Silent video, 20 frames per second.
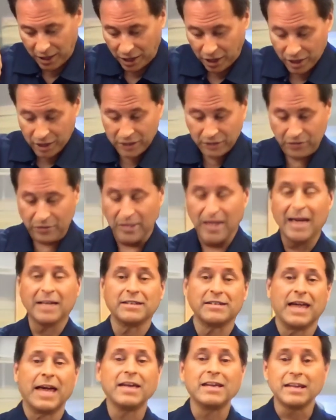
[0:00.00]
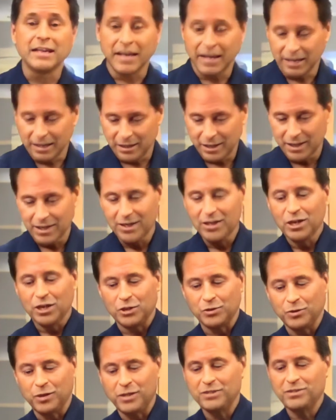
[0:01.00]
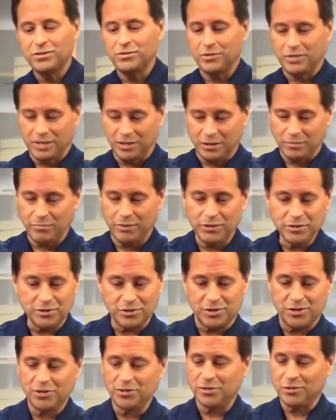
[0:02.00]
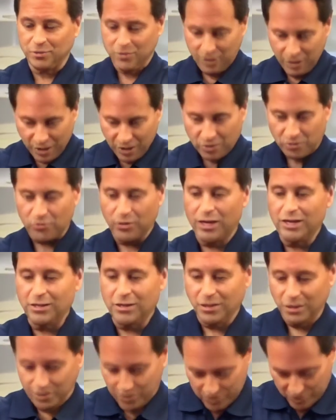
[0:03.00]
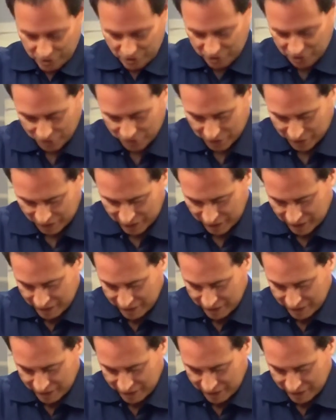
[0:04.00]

I'll even add dandelion greens to it, a bunch or two, right along with this drink.